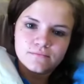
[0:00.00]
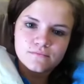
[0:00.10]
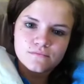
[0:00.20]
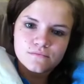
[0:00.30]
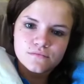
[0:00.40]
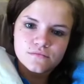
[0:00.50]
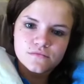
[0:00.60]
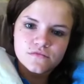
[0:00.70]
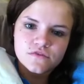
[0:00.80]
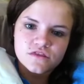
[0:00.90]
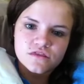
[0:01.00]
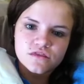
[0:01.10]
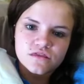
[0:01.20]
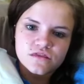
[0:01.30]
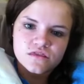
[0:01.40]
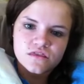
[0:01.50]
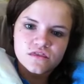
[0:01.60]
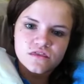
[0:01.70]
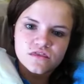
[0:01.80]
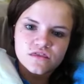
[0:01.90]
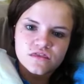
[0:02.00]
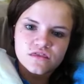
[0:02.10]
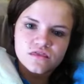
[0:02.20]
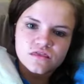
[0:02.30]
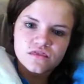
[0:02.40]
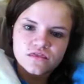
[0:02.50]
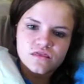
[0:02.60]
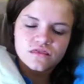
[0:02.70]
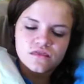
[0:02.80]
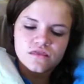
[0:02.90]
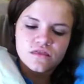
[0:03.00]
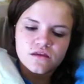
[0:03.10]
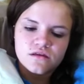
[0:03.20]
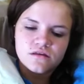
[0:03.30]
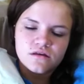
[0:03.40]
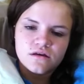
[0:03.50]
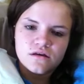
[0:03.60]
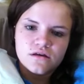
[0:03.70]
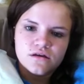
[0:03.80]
[no speech]